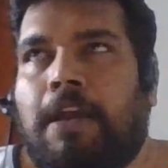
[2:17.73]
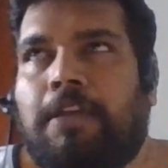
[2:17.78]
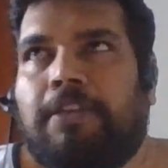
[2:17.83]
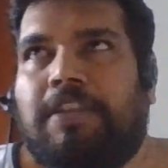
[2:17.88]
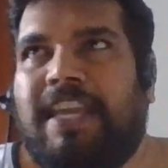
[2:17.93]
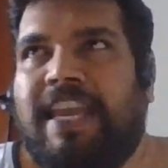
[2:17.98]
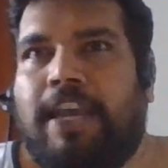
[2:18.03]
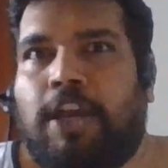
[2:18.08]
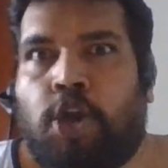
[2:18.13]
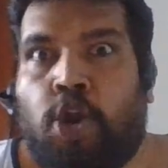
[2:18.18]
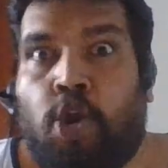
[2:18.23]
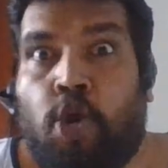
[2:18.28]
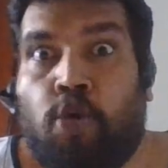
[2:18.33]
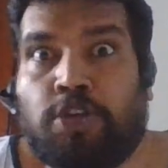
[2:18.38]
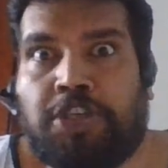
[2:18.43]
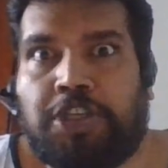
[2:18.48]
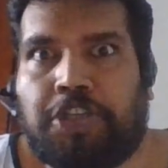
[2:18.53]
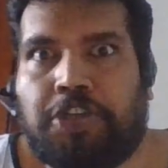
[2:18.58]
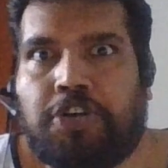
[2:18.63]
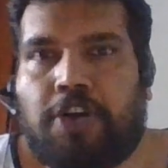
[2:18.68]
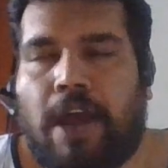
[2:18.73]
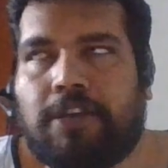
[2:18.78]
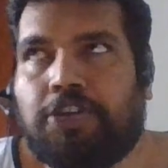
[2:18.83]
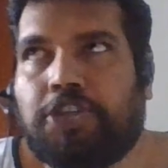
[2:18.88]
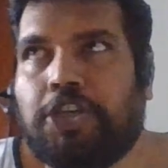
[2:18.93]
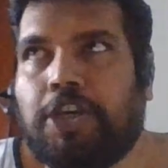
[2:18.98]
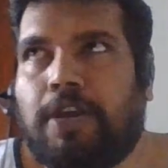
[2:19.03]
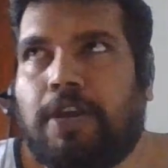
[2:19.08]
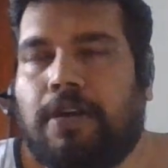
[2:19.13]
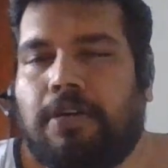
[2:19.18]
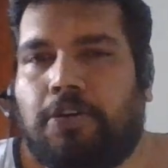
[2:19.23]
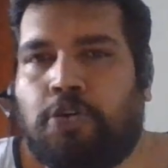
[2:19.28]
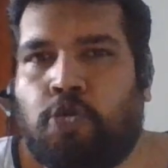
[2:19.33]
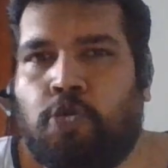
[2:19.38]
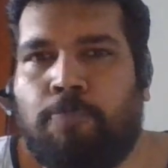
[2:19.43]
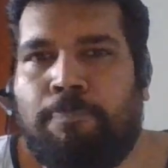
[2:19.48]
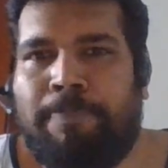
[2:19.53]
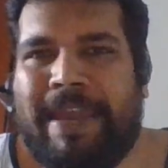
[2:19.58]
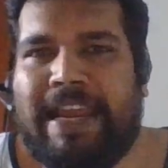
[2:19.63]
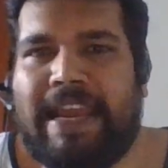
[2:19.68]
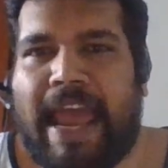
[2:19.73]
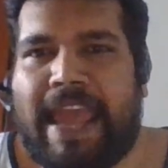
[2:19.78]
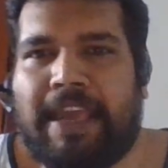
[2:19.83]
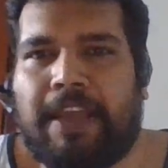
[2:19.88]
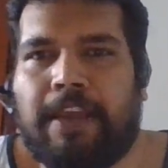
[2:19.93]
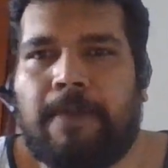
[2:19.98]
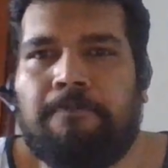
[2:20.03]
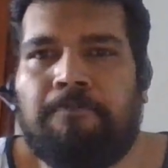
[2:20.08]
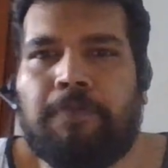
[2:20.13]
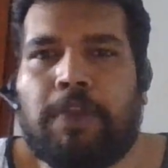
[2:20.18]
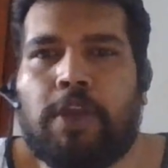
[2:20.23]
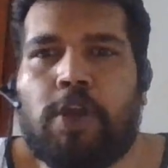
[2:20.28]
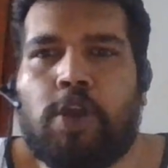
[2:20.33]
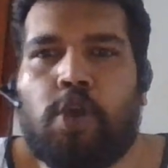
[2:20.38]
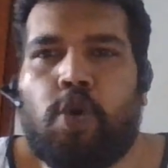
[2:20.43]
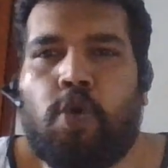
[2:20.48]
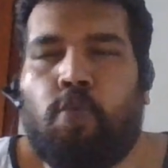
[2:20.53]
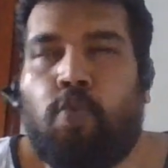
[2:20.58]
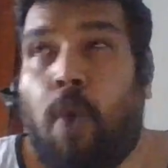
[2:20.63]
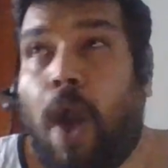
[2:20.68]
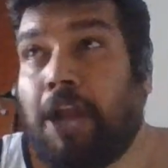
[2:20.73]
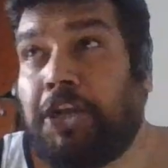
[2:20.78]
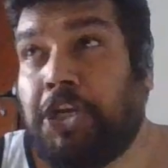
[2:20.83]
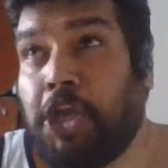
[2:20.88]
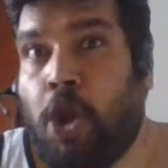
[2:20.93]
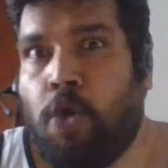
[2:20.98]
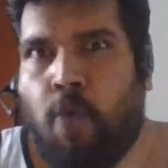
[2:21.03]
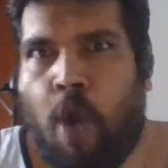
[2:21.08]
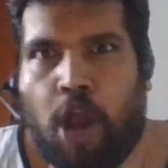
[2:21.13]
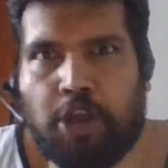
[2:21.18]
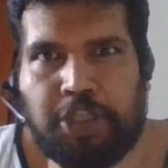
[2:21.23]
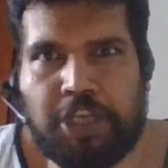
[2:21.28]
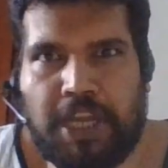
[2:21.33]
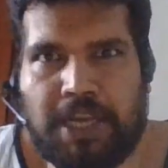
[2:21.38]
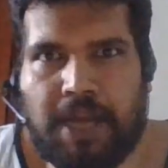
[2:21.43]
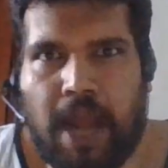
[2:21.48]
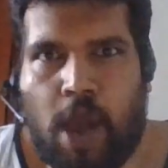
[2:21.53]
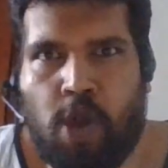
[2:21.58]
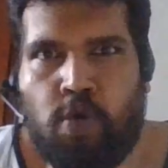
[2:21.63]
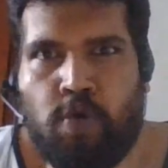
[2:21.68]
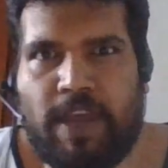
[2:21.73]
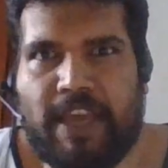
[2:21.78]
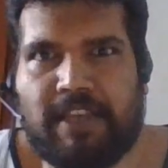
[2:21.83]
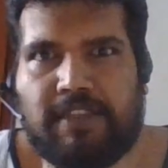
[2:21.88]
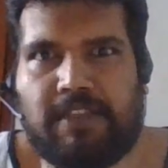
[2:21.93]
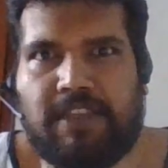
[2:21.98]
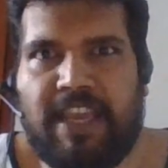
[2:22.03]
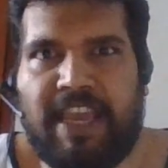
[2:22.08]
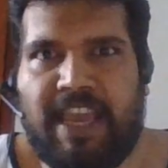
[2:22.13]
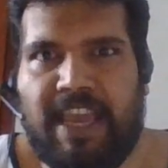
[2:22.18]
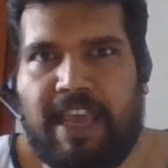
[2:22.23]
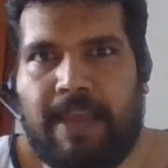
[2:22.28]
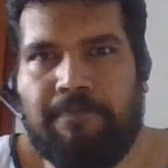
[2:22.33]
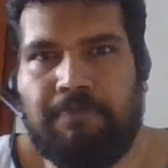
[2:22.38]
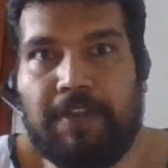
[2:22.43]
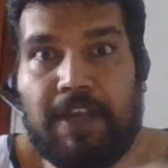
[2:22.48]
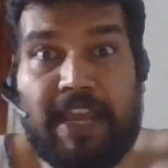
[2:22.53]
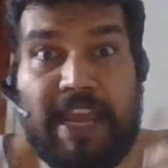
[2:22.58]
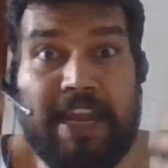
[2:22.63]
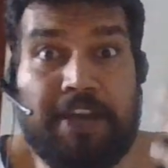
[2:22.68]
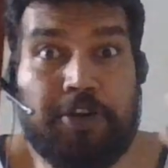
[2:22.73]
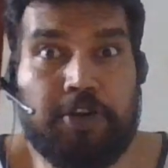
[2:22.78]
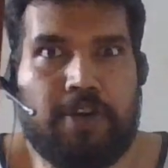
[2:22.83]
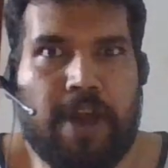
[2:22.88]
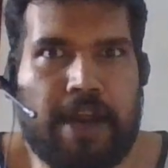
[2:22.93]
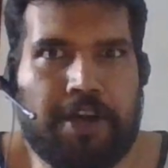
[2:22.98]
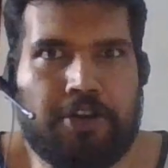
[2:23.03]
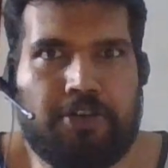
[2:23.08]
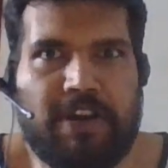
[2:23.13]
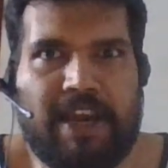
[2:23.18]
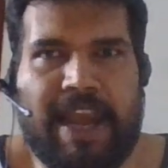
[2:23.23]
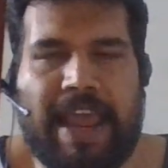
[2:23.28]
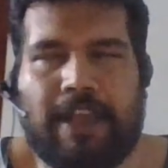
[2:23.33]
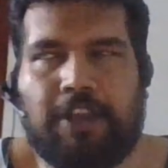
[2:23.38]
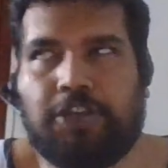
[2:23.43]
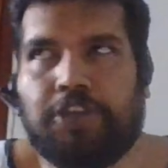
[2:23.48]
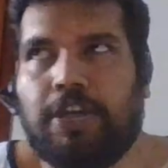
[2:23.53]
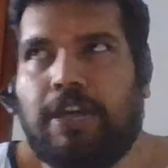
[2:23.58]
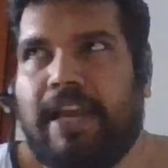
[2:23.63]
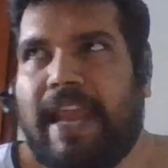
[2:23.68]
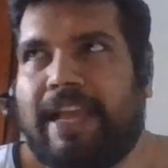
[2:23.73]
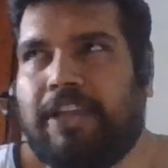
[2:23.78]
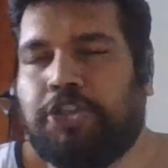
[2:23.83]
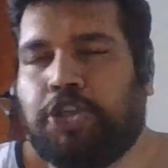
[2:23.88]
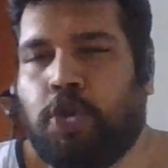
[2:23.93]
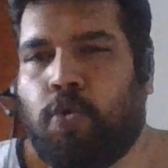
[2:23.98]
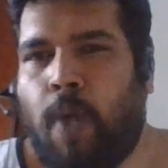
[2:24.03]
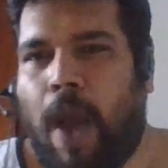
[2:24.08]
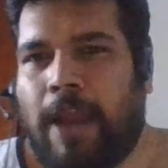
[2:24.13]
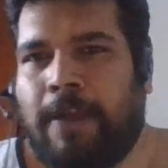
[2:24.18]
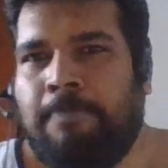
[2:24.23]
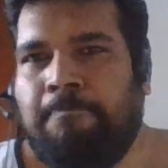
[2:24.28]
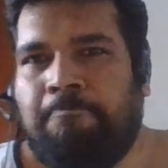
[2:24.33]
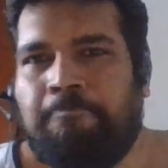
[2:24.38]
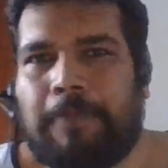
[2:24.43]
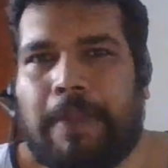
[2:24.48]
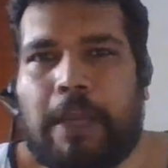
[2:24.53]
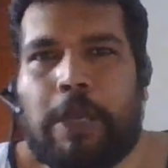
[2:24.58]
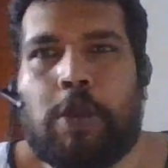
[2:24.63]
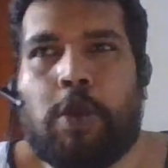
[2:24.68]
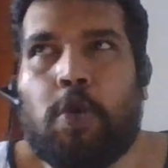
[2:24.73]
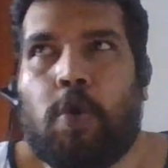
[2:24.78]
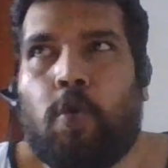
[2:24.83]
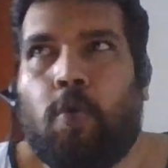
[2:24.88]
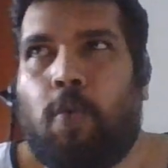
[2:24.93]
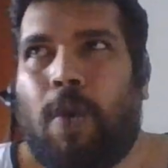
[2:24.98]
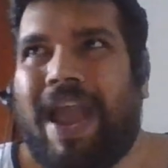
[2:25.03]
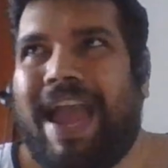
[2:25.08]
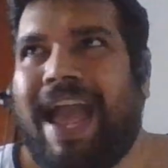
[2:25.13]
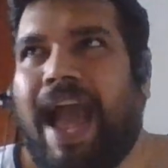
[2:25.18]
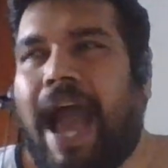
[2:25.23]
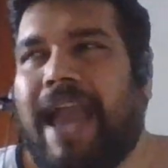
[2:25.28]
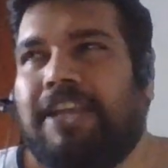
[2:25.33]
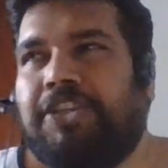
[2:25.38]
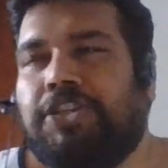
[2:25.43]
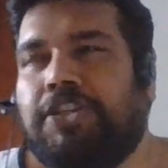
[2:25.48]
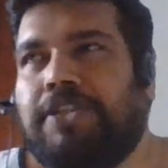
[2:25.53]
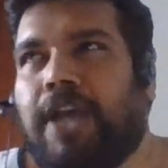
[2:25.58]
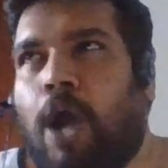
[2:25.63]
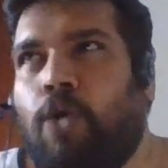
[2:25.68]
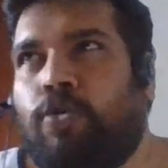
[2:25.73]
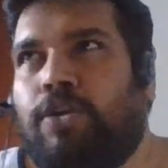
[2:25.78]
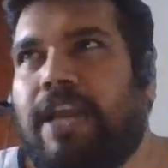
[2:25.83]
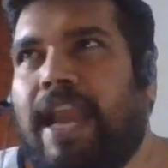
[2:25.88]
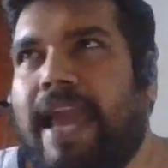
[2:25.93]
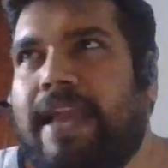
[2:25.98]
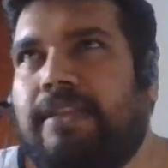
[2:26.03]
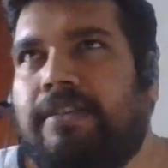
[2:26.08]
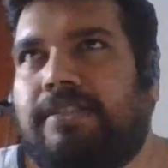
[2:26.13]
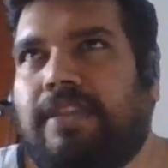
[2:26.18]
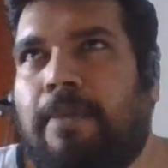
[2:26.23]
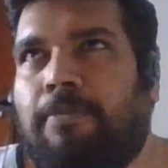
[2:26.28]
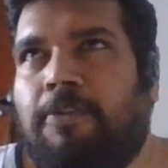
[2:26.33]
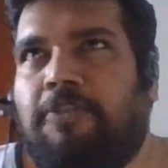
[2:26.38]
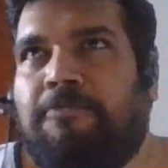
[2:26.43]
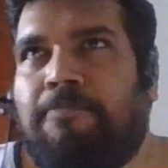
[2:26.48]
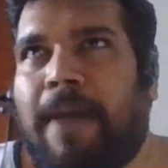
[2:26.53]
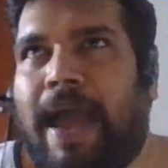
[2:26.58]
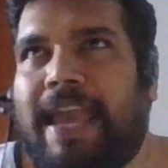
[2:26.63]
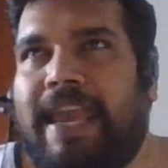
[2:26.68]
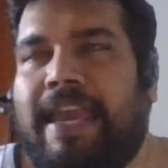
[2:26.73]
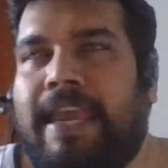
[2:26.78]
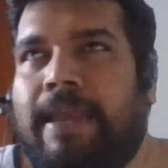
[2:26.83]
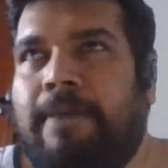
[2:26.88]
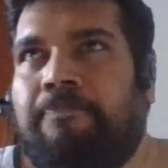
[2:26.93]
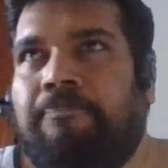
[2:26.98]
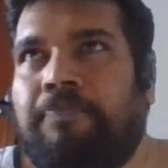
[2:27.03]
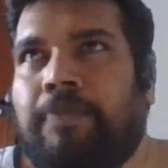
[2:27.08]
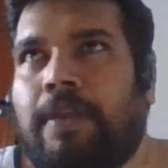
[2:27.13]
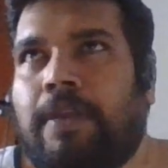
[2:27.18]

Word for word: the course structure to be like. What you're watching now is the introductory lecture, lecture one, where I just outlined some of my